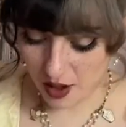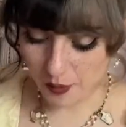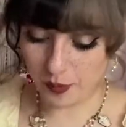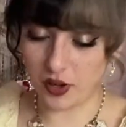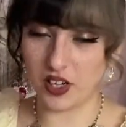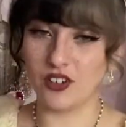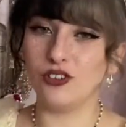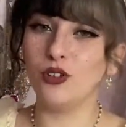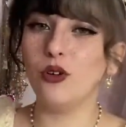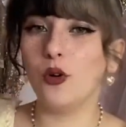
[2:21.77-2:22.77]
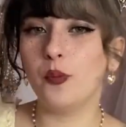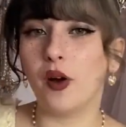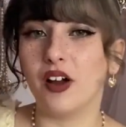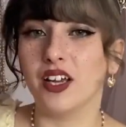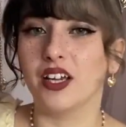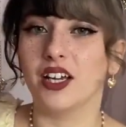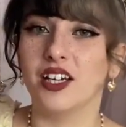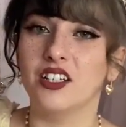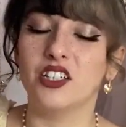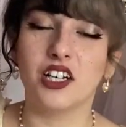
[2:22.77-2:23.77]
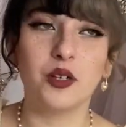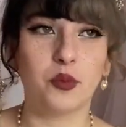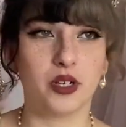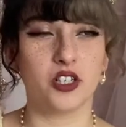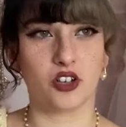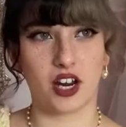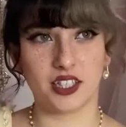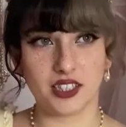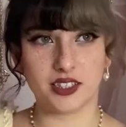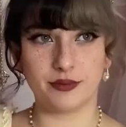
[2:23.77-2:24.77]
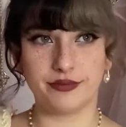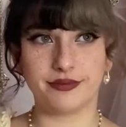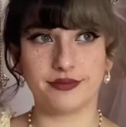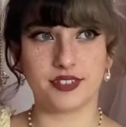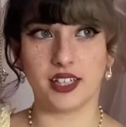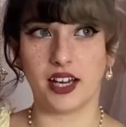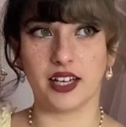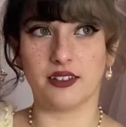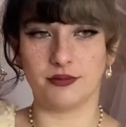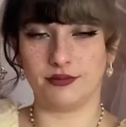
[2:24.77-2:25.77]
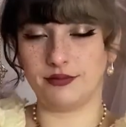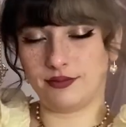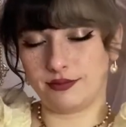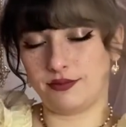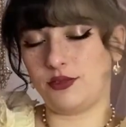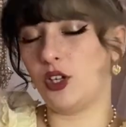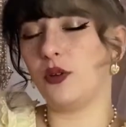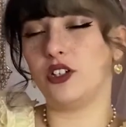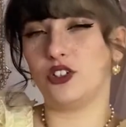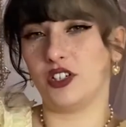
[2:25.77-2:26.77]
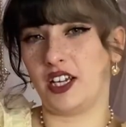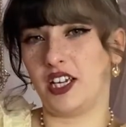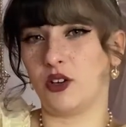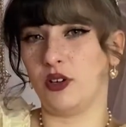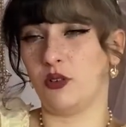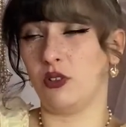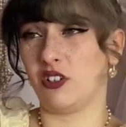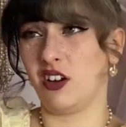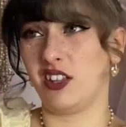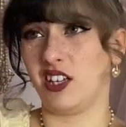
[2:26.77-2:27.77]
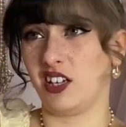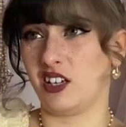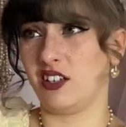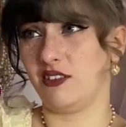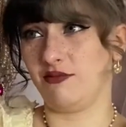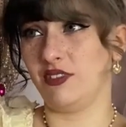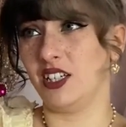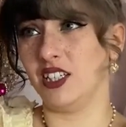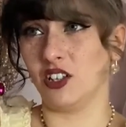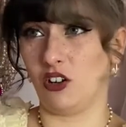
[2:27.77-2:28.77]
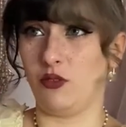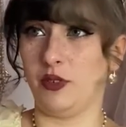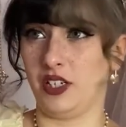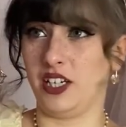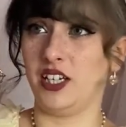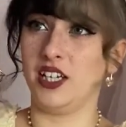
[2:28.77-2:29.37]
But if you're buying an Angelic Pretty dress for like 280 quid, which I think is a lot of money,